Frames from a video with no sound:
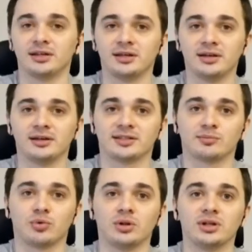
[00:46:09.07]
All it
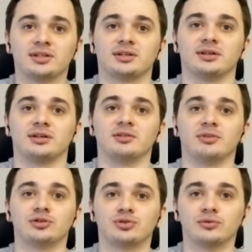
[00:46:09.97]
takes is just
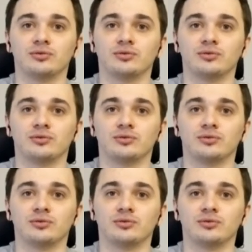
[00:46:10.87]
following the